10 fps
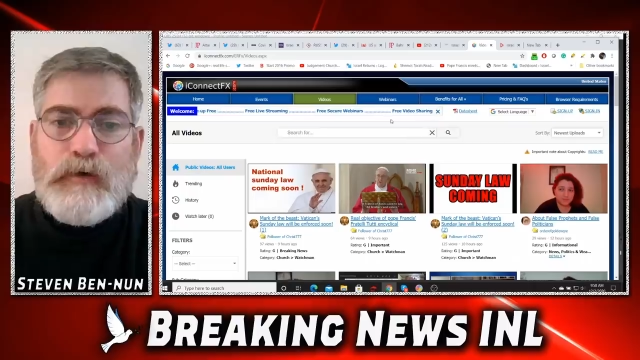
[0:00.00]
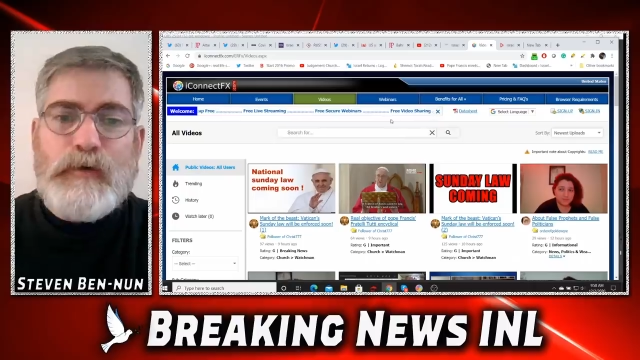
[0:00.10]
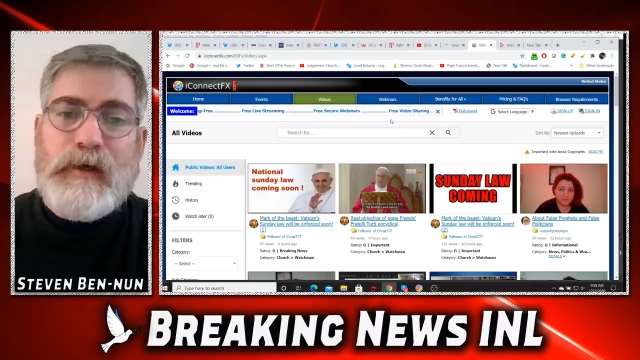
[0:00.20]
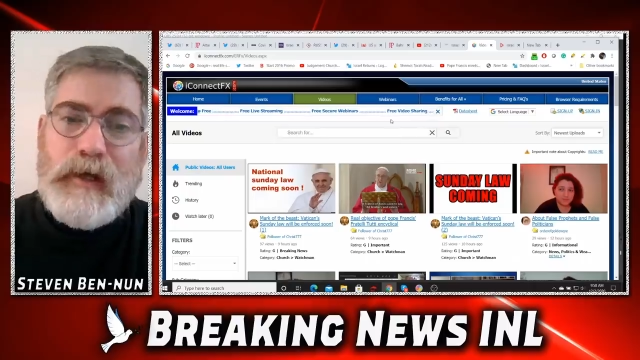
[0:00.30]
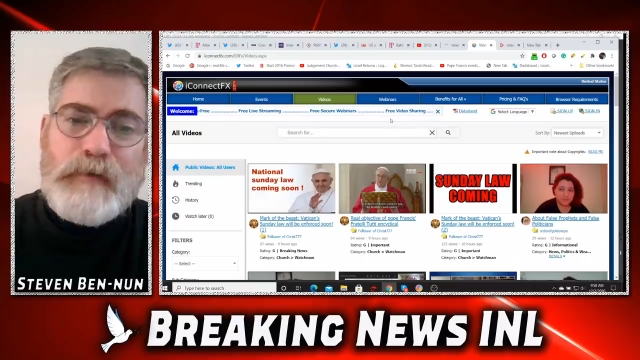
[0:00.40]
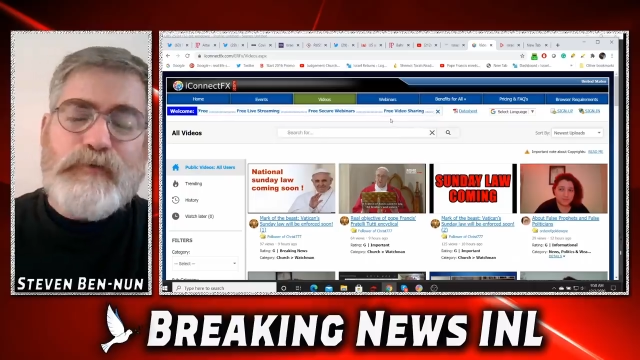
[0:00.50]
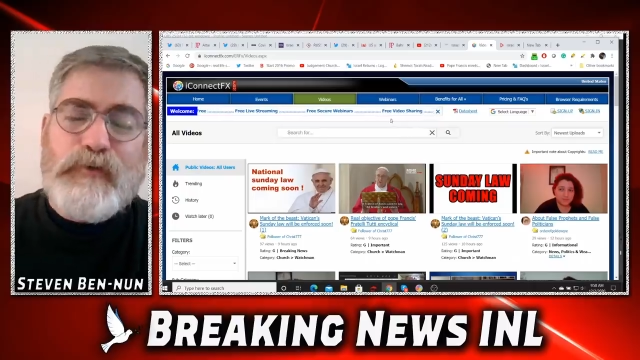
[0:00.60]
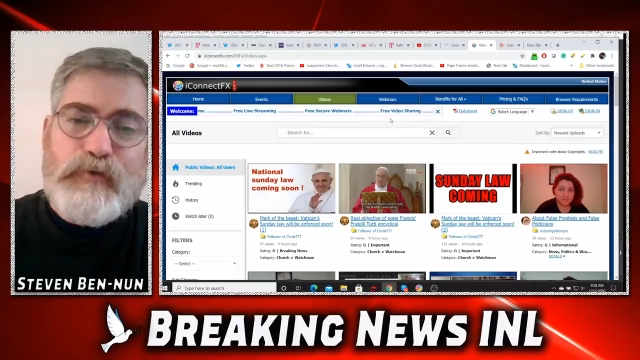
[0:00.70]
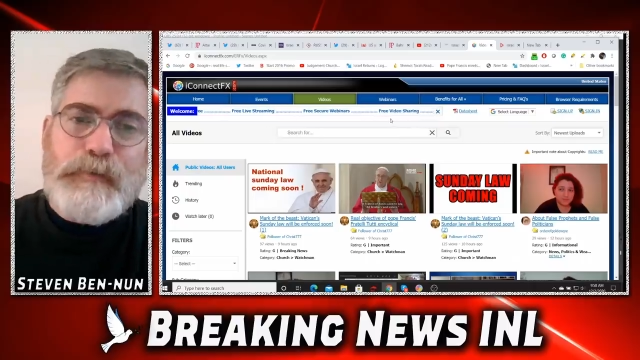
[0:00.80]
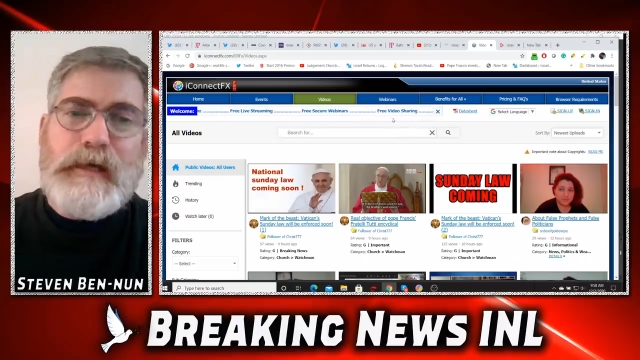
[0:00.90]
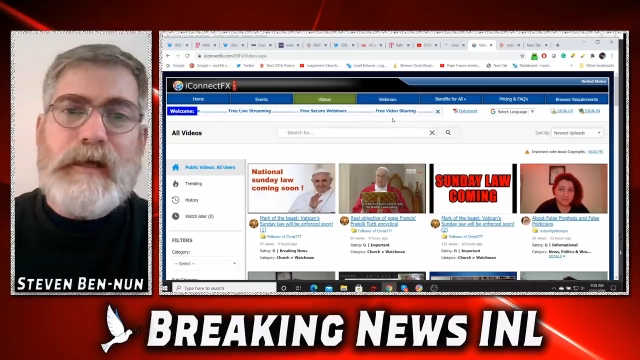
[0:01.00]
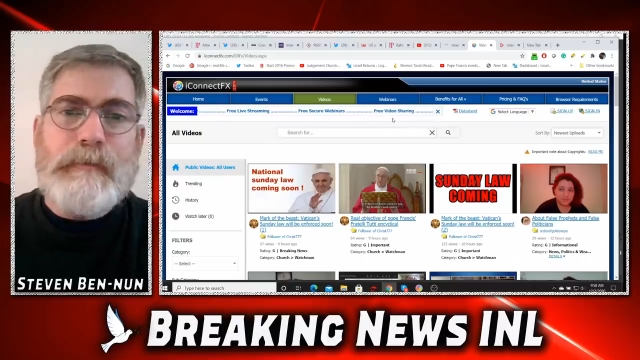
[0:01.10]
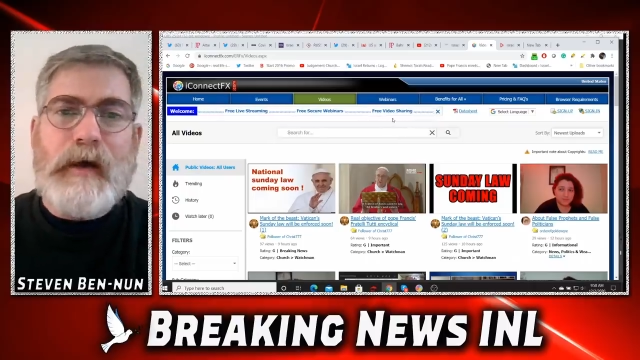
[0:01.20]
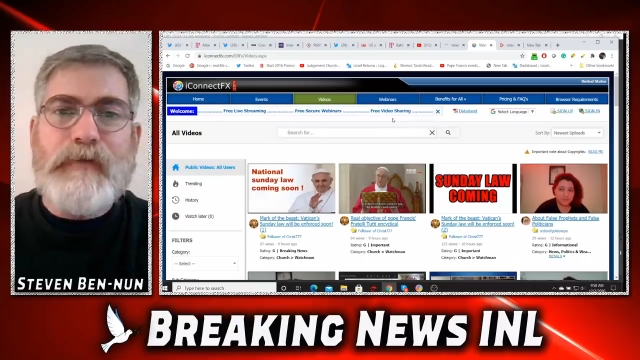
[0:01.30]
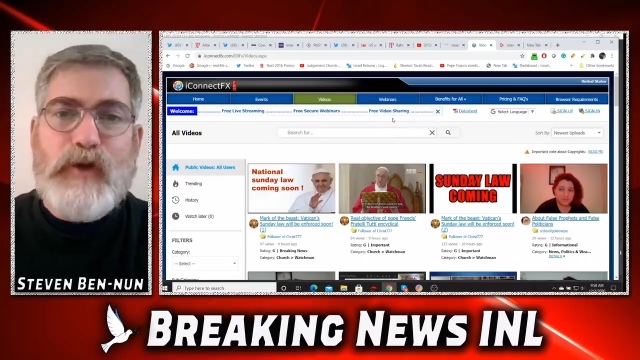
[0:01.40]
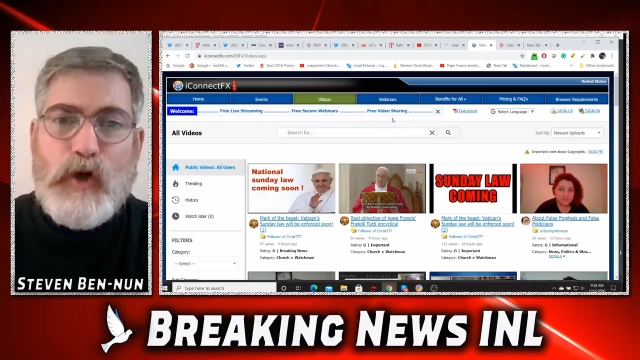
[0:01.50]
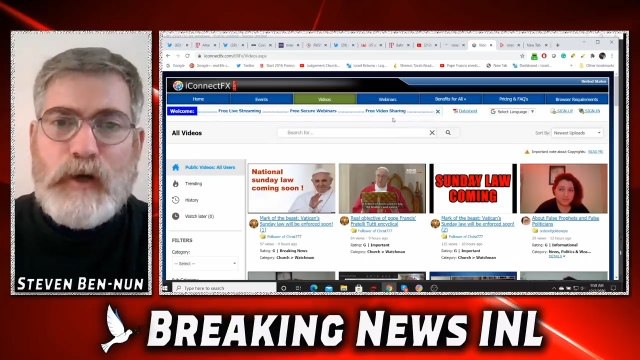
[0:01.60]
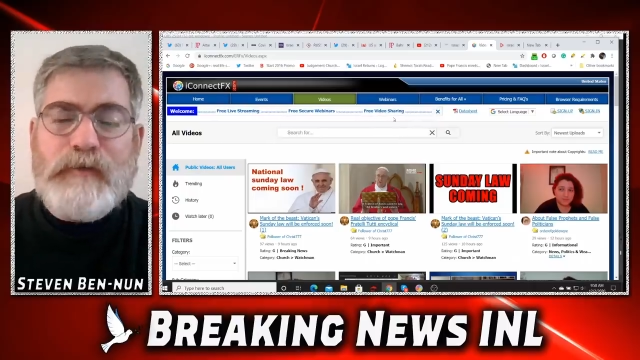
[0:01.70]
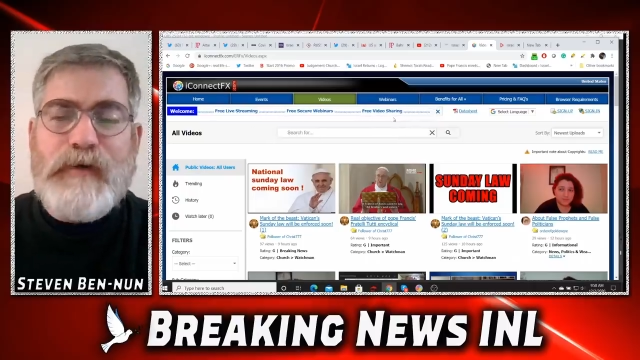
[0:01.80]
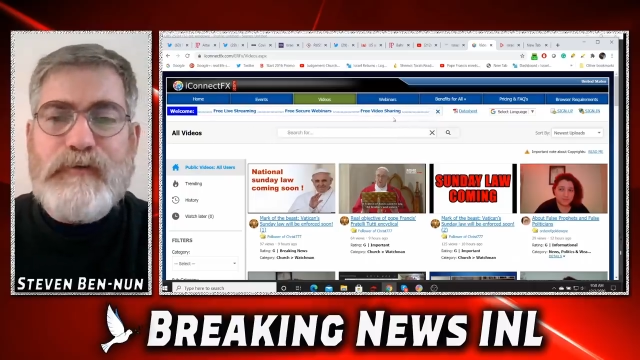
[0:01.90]
when it comes to speaking about the
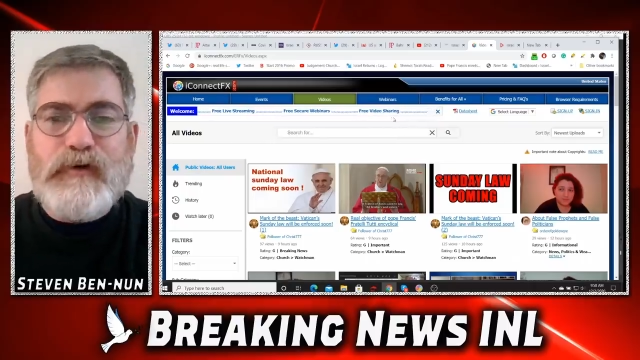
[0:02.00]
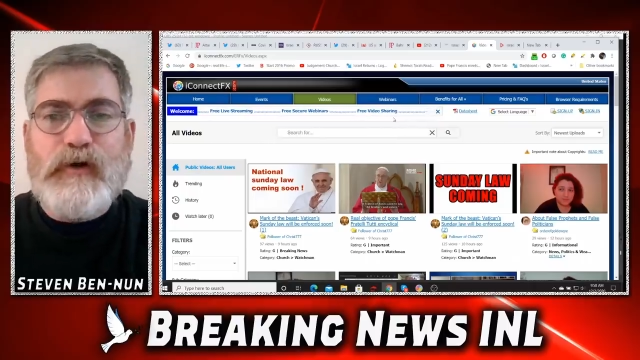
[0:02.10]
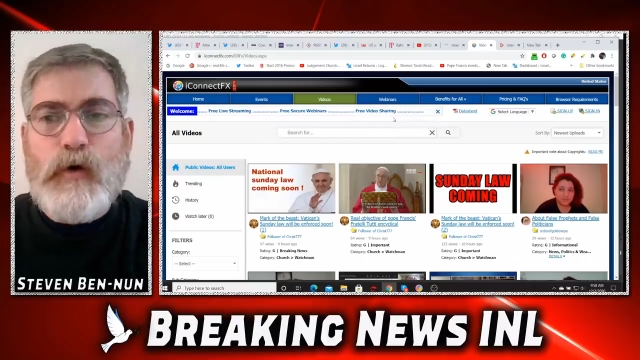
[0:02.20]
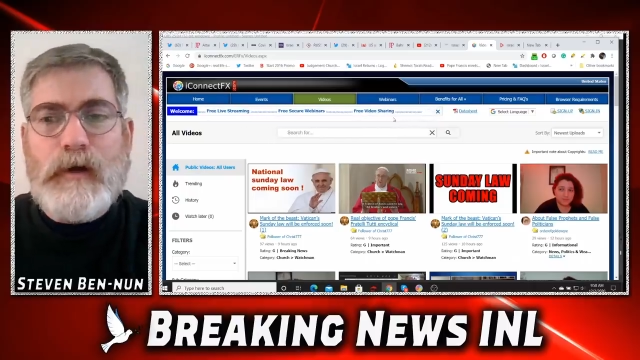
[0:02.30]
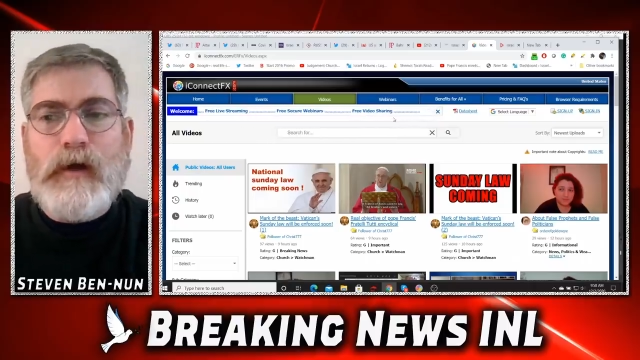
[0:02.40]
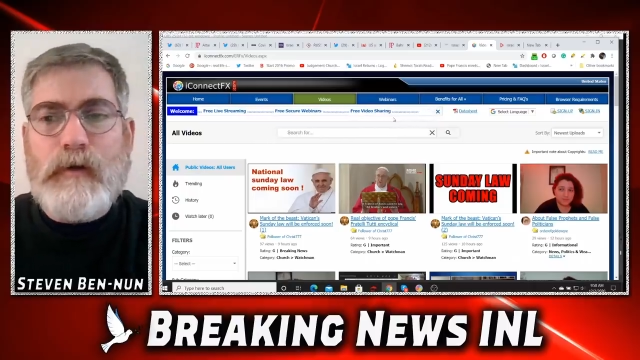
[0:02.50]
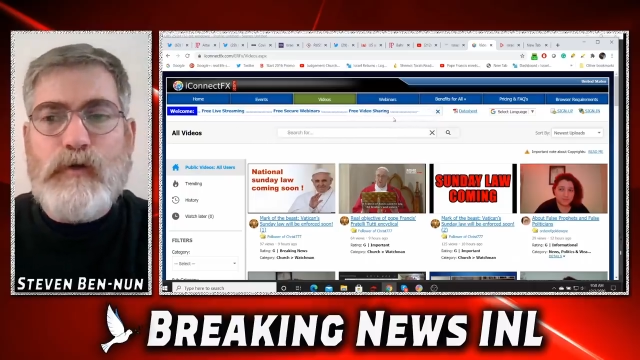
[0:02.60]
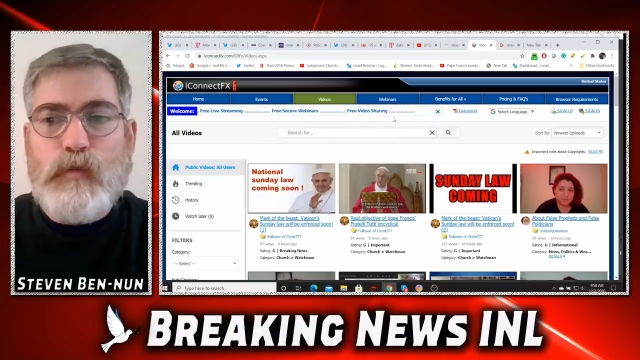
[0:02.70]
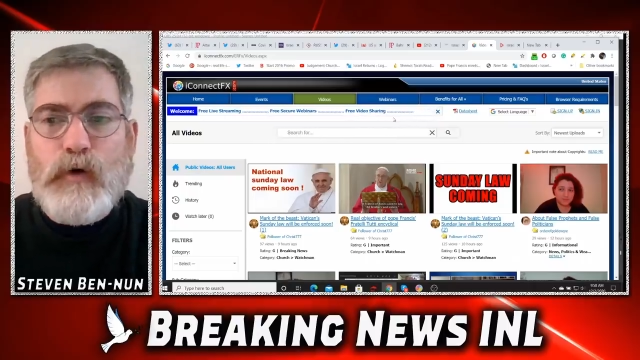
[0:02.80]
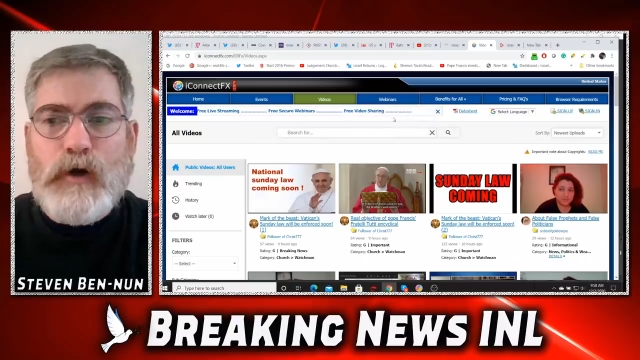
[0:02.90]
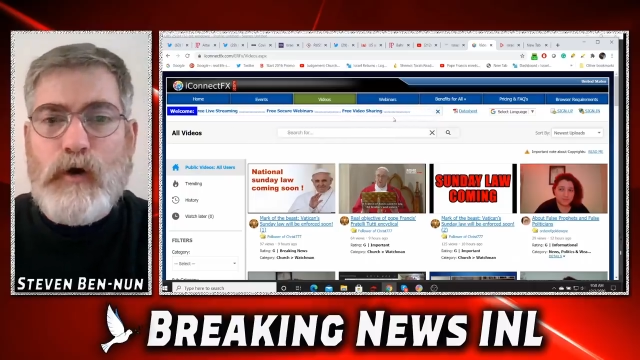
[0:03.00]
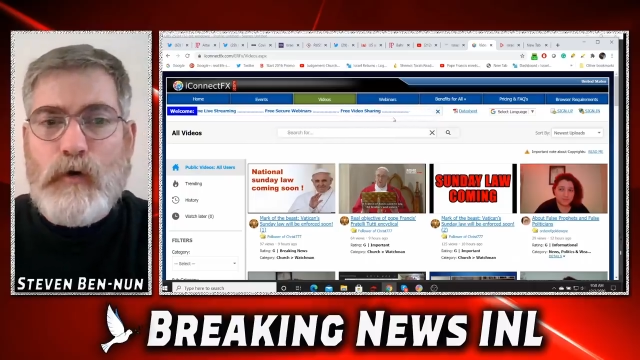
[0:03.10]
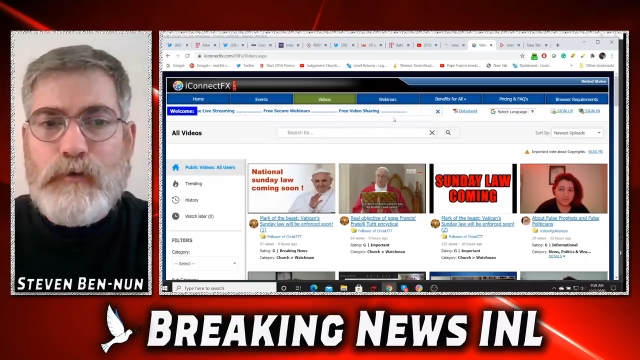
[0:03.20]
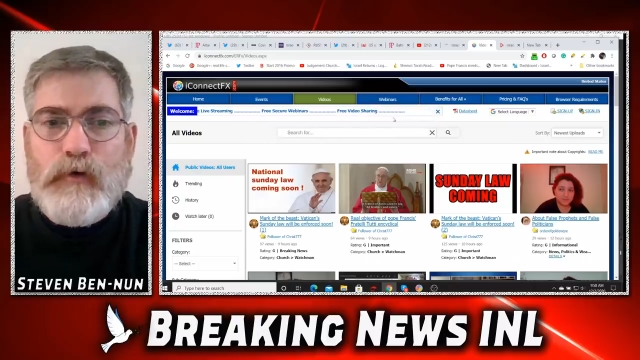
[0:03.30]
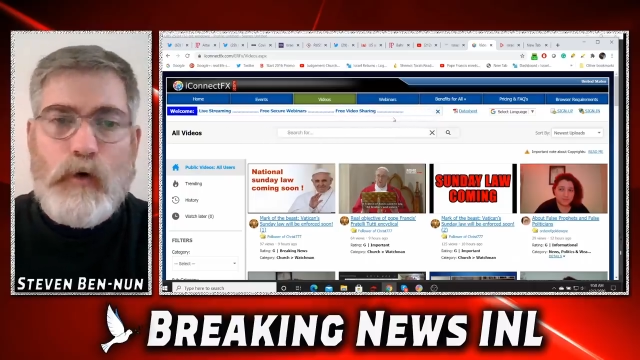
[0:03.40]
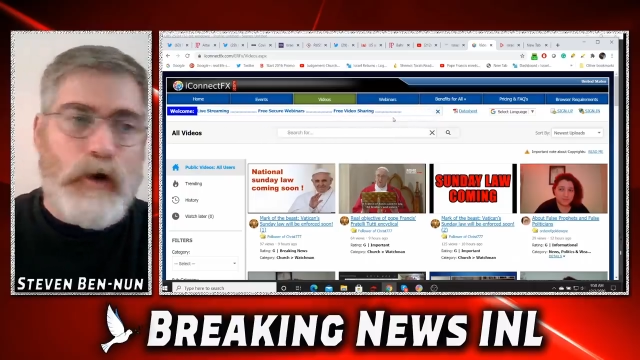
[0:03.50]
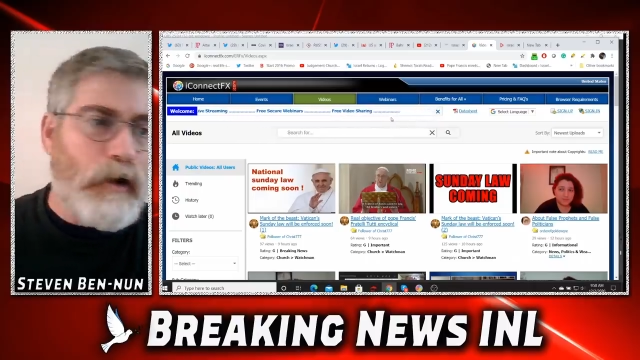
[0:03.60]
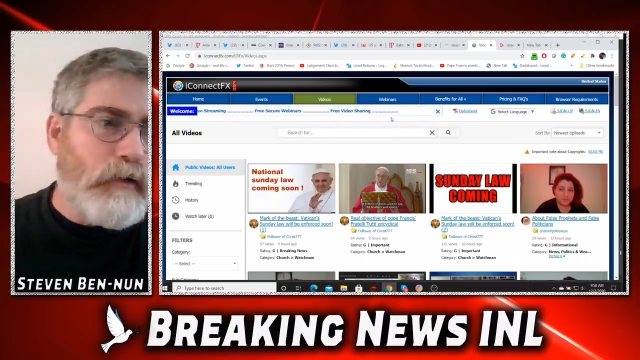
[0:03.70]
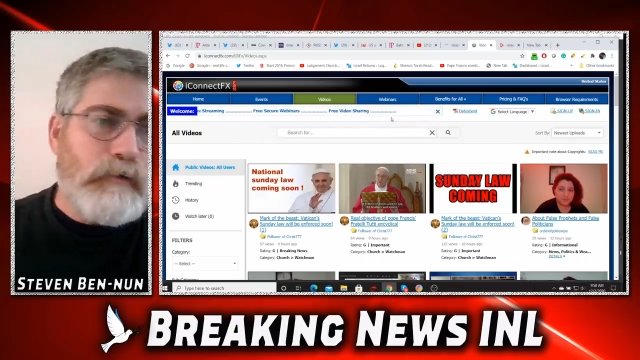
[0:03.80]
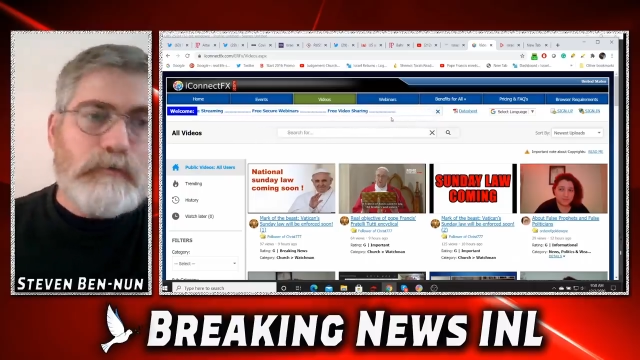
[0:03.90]
current events that are going on in the world, or